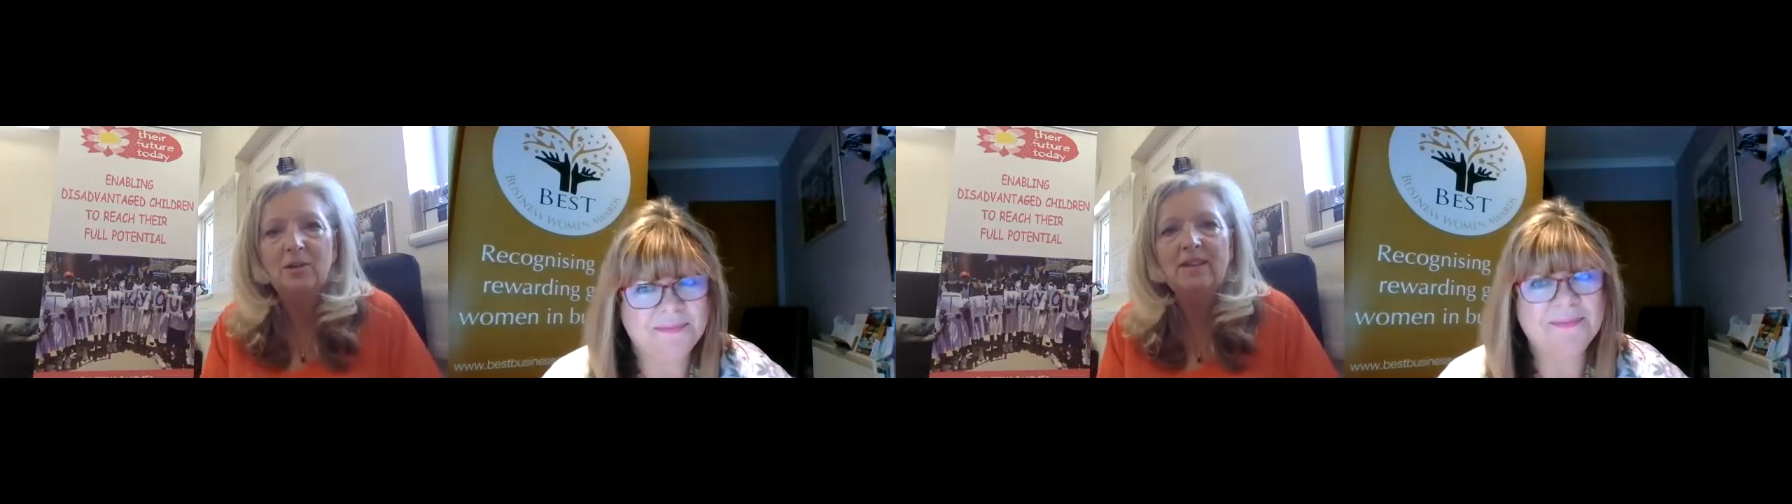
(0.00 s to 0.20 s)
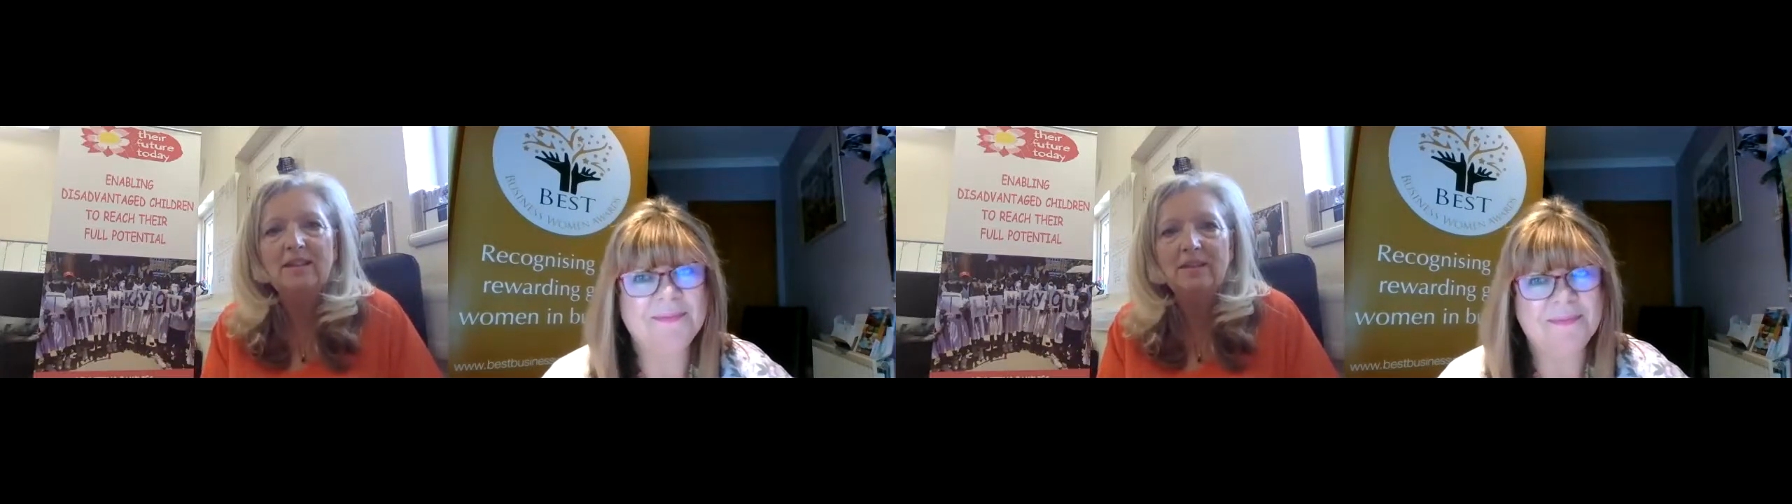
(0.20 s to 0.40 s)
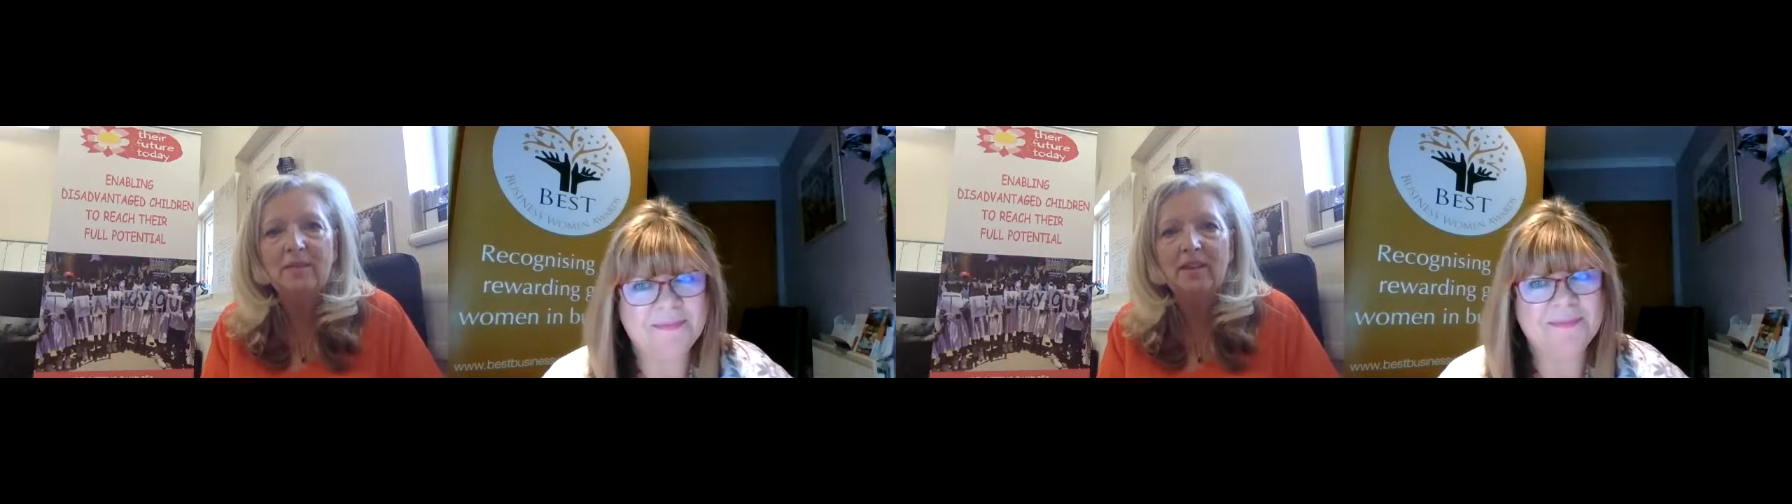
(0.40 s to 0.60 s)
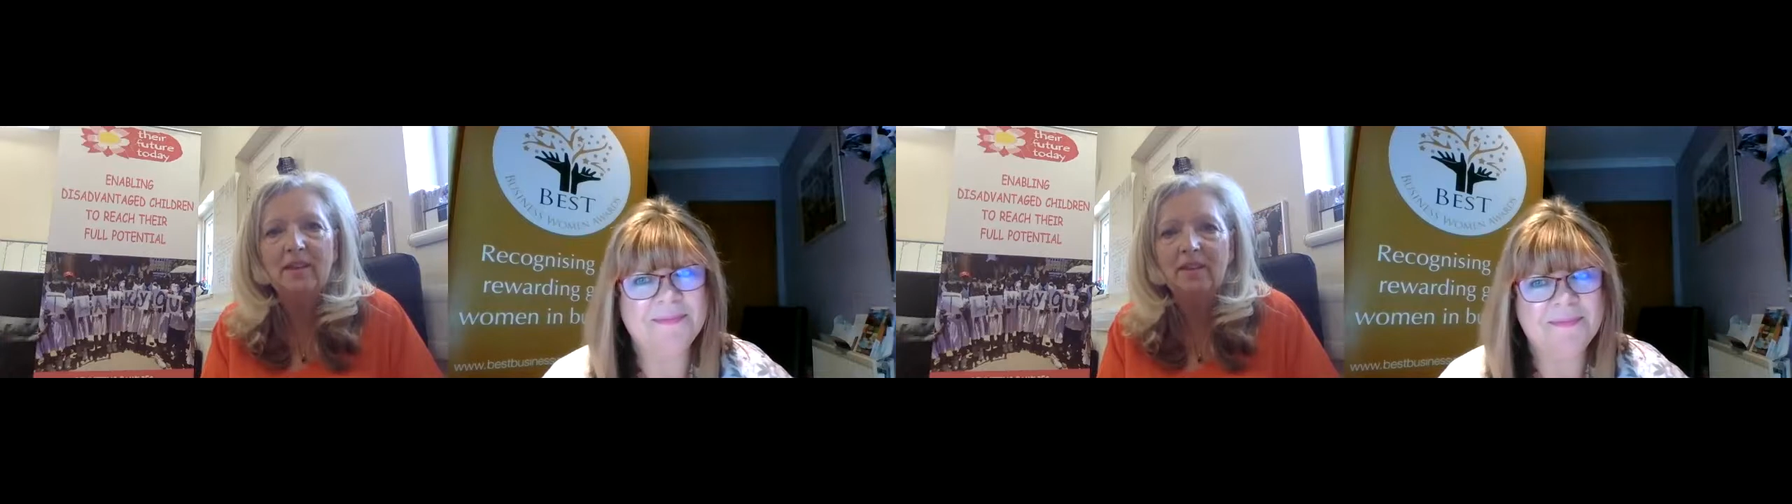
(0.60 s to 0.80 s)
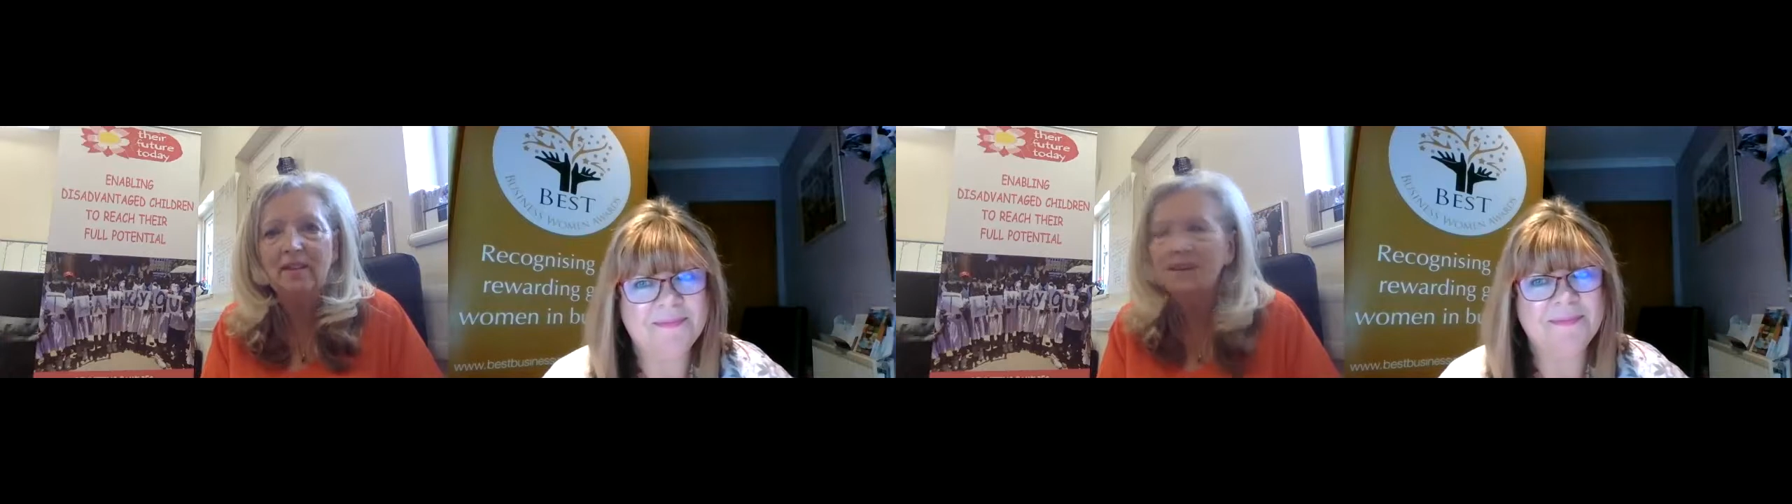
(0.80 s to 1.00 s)

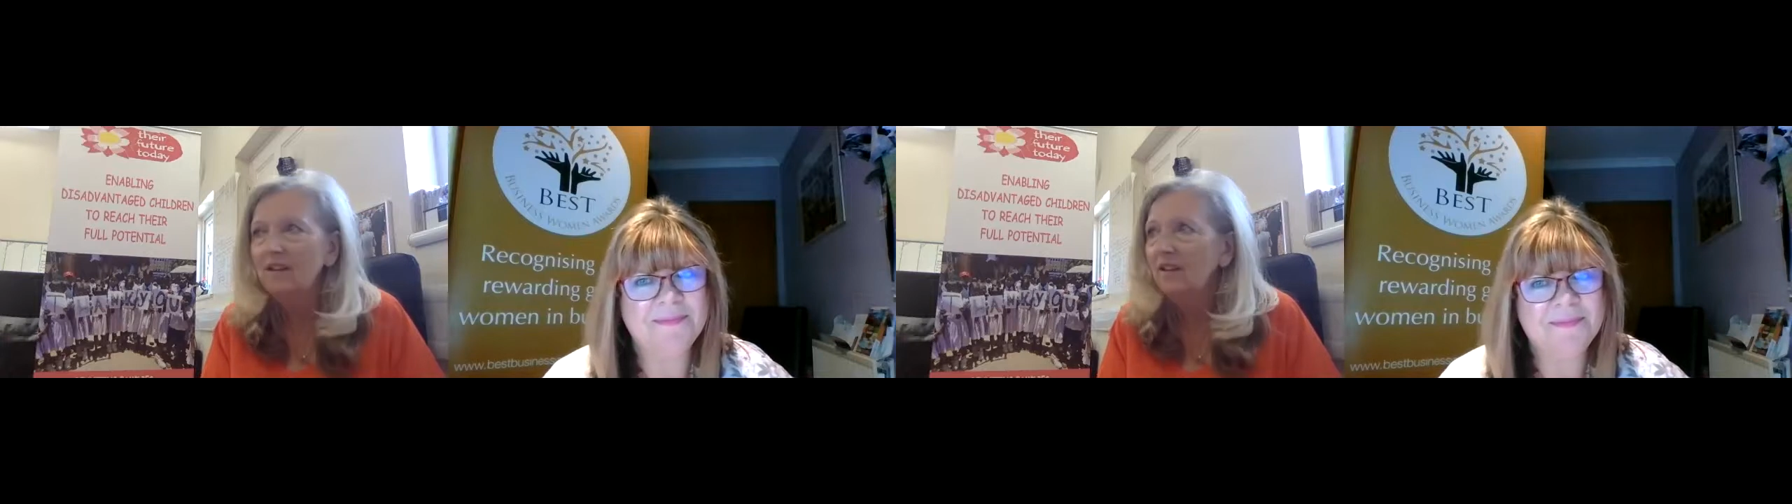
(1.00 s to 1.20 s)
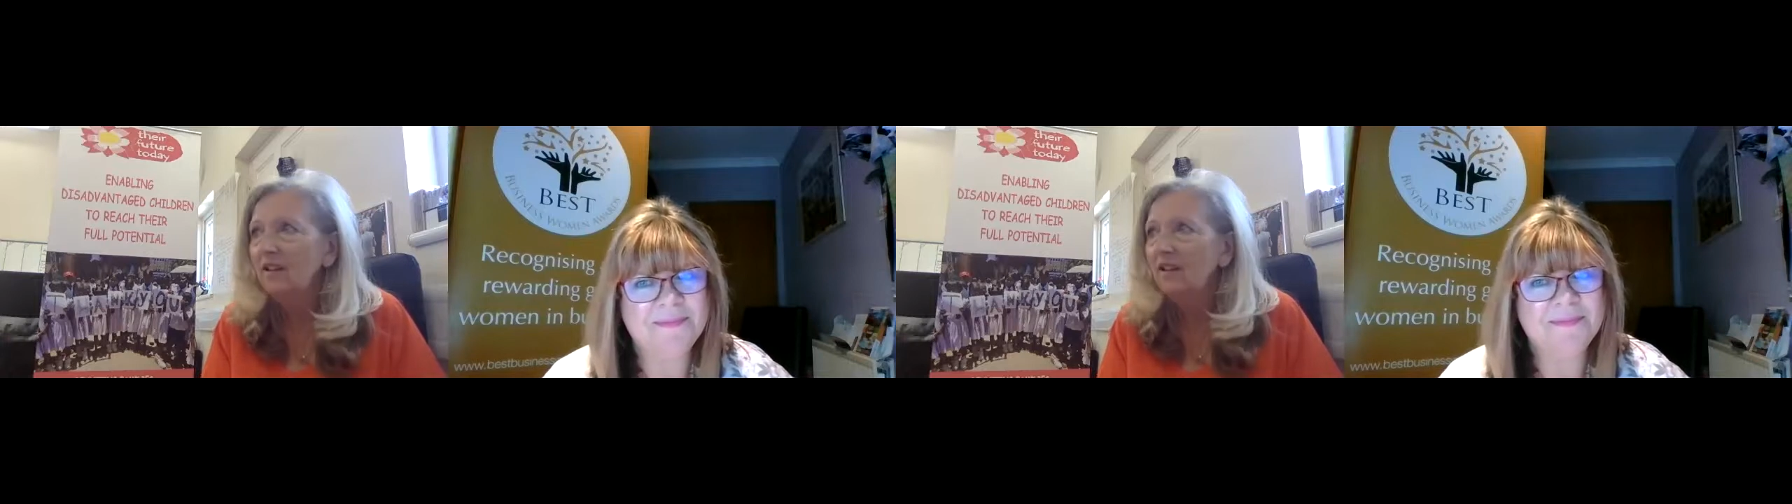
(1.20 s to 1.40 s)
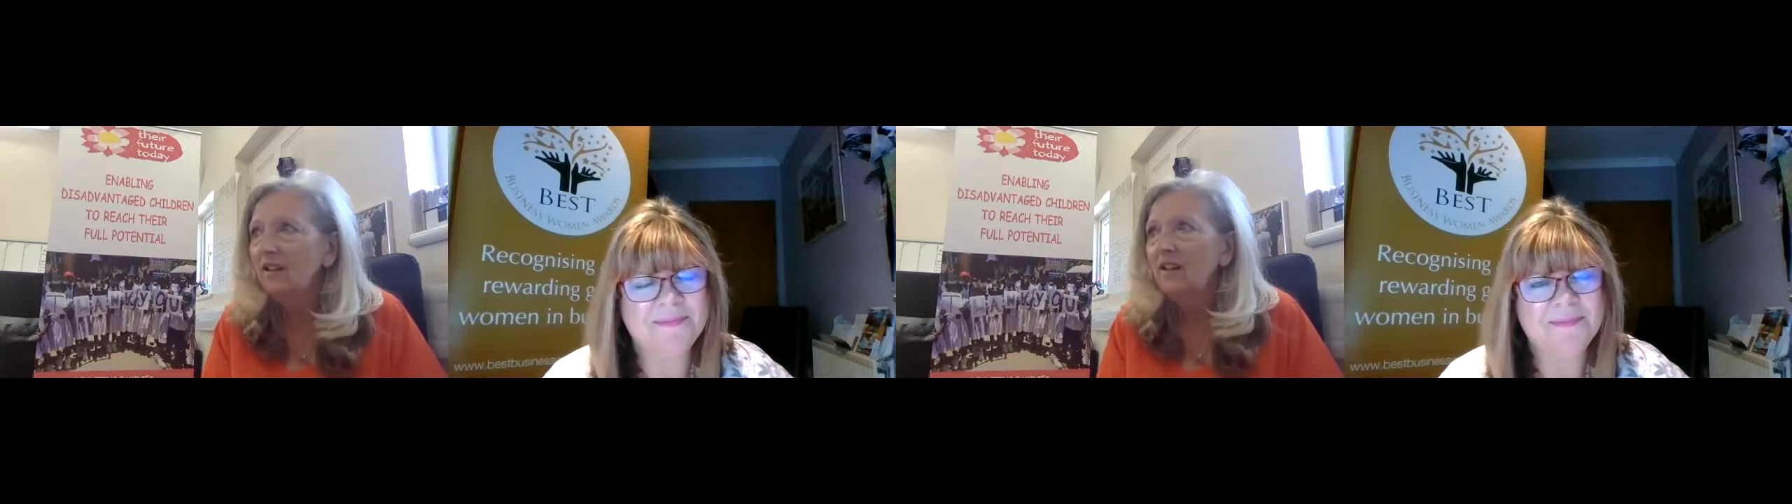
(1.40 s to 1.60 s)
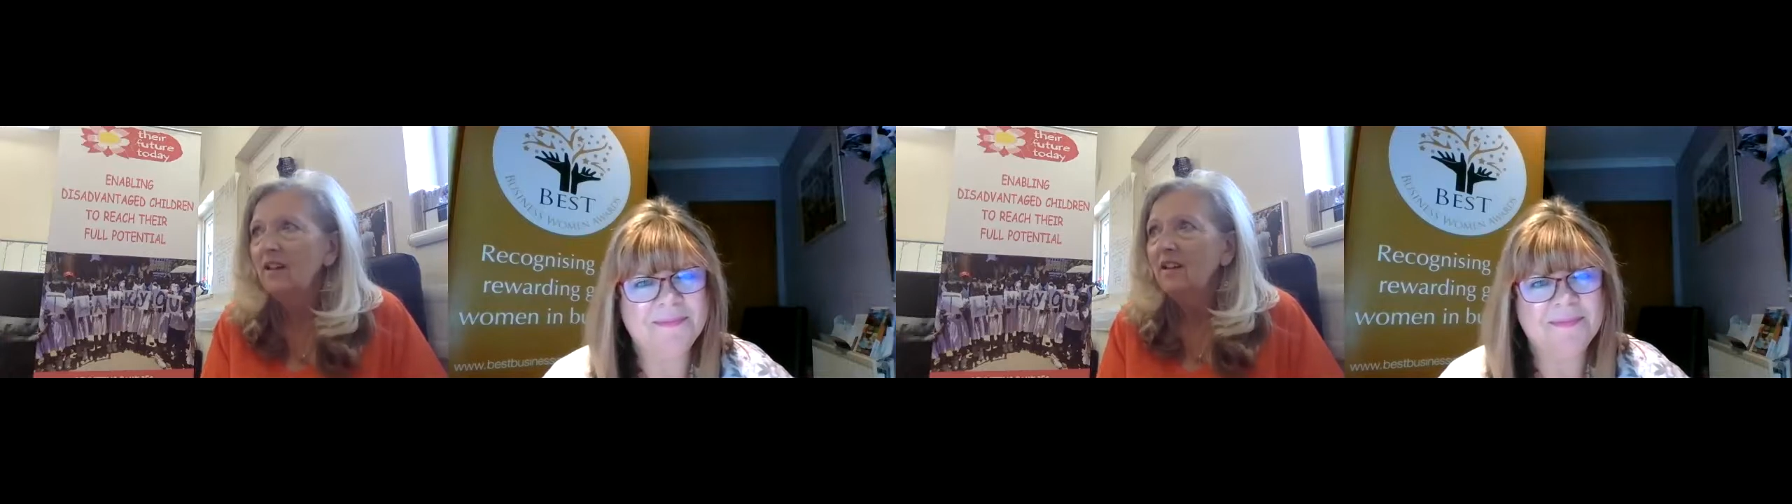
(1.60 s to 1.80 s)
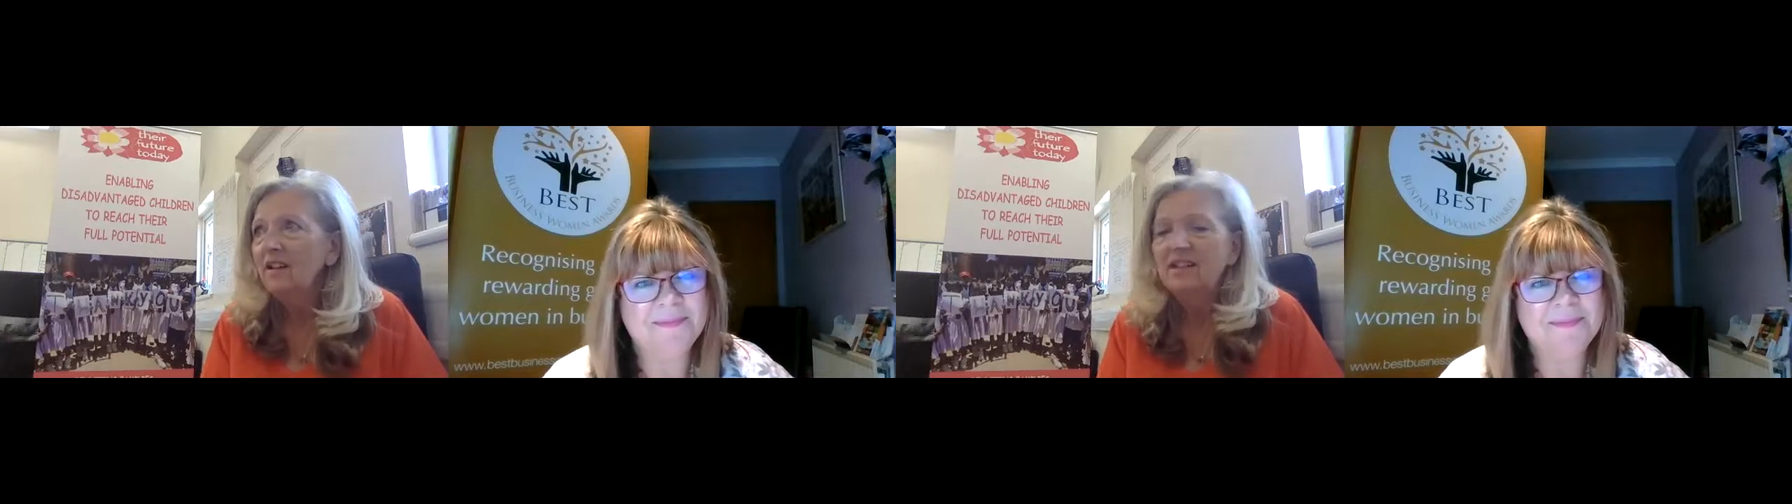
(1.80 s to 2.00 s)
something that
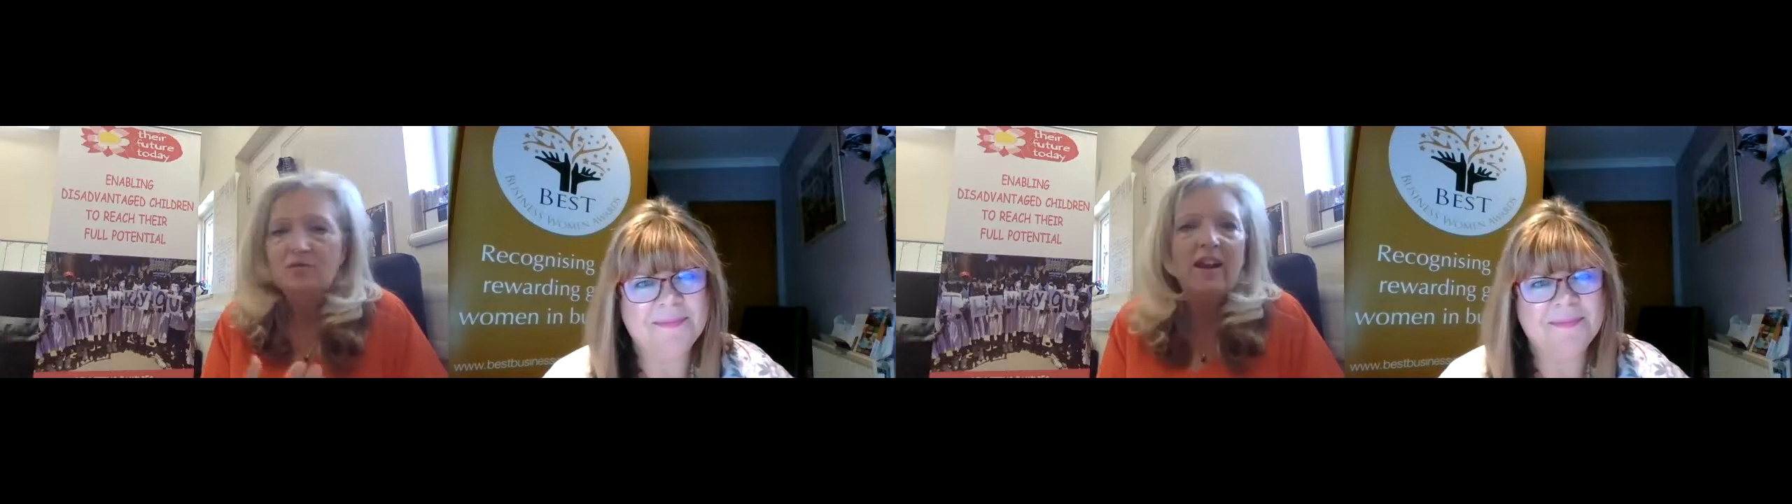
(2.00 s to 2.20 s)
is